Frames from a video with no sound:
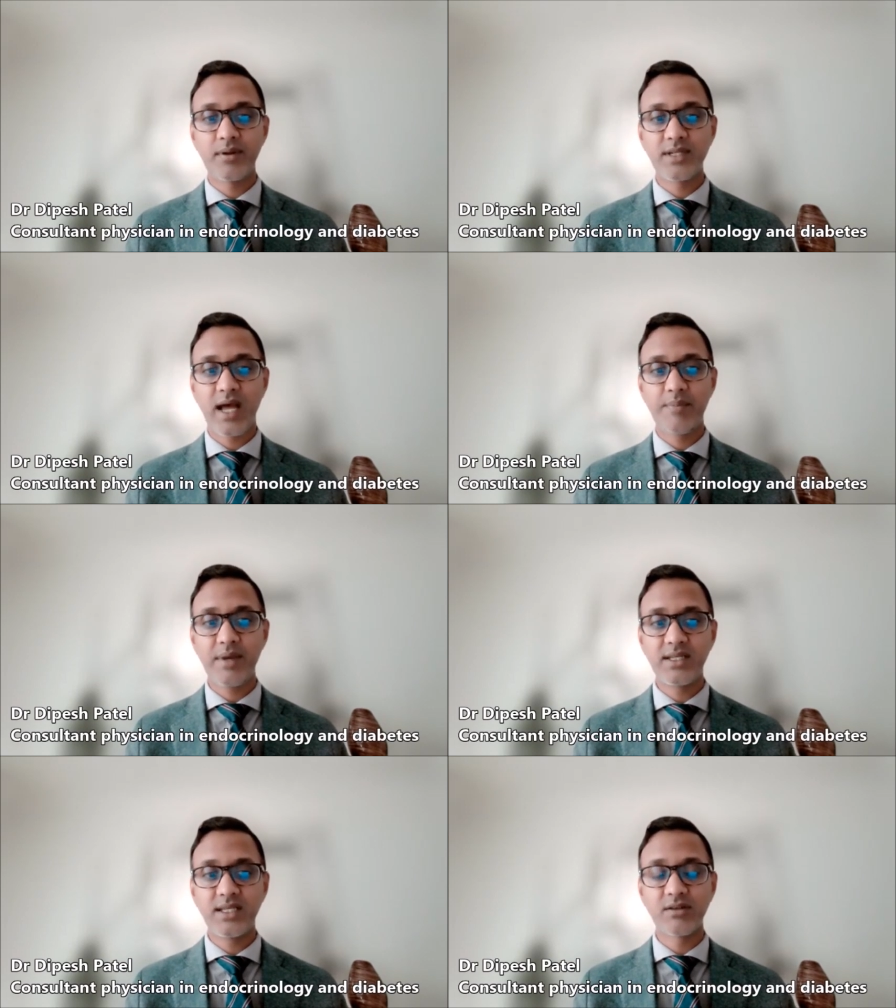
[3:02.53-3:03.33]

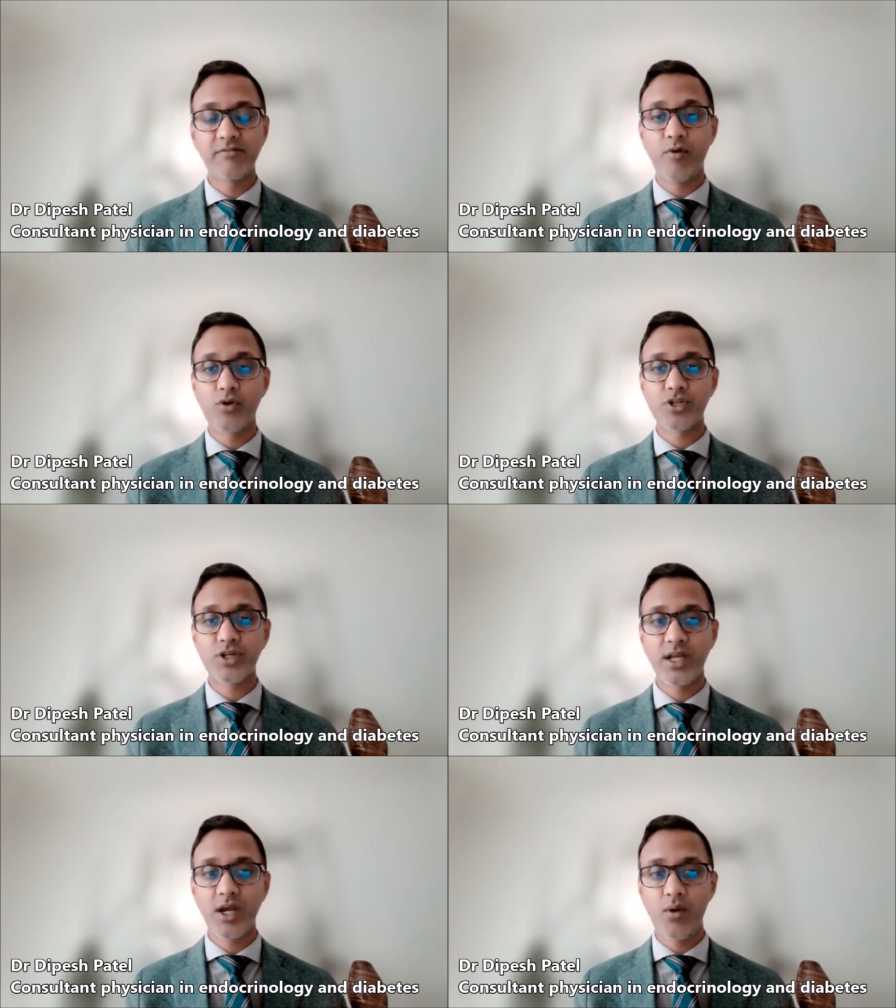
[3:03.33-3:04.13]
diabetes
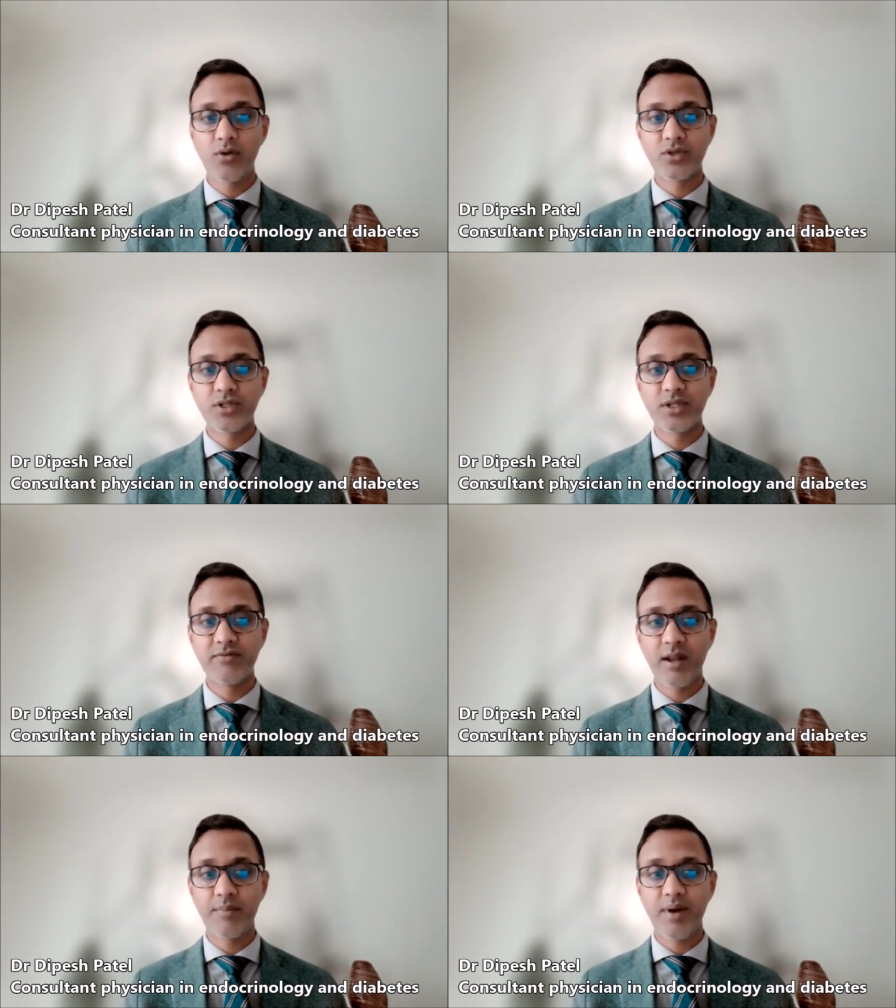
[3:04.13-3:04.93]
unfortunately go on to develop